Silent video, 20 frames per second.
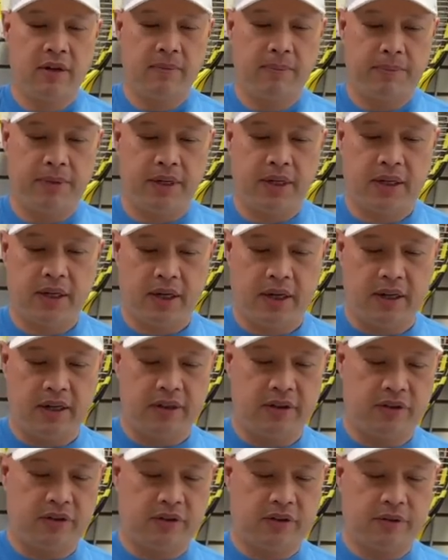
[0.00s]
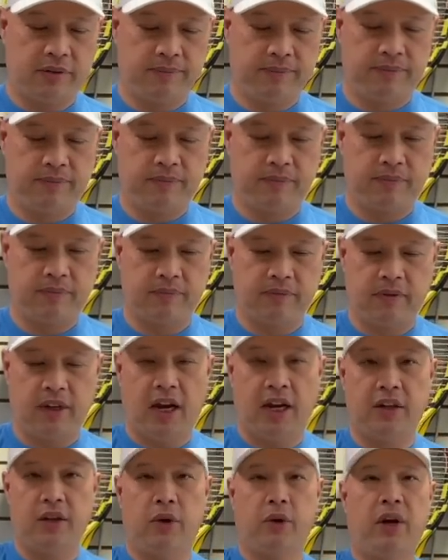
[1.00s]
because
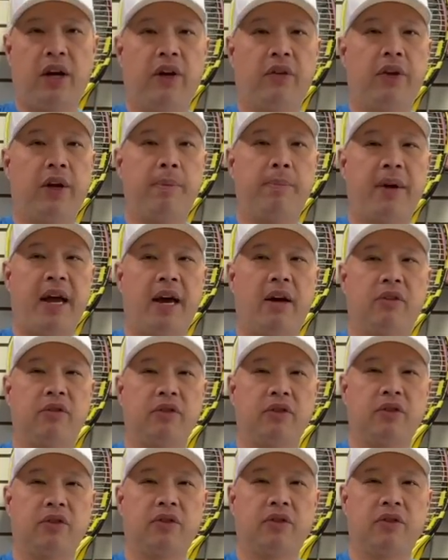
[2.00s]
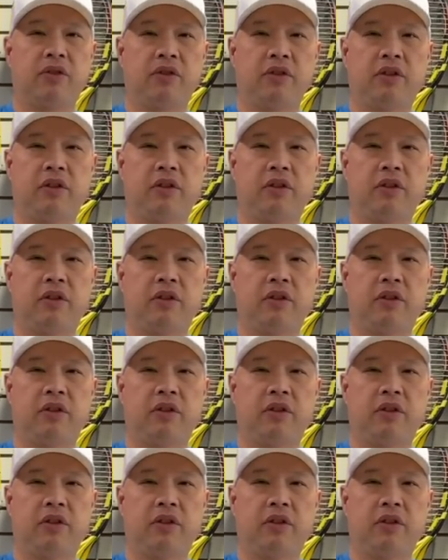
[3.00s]
I know how they bounce.